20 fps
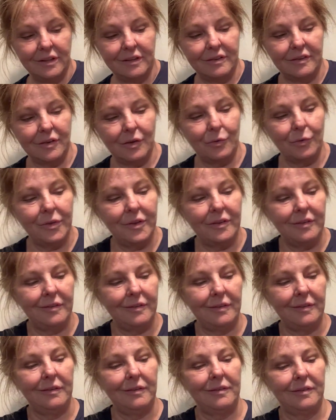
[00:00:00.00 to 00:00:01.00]
So
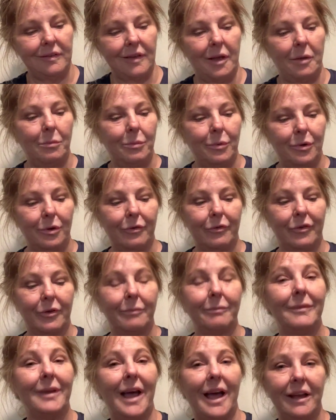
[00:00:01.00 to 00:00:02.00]
this is a book
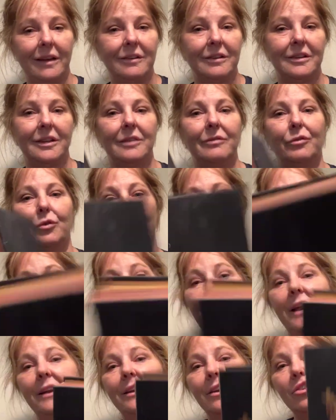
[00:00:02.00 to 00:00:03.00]
from
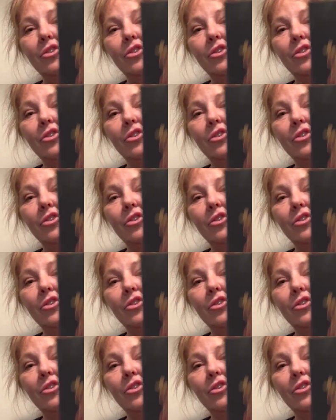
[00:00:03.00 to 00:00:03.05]
1949.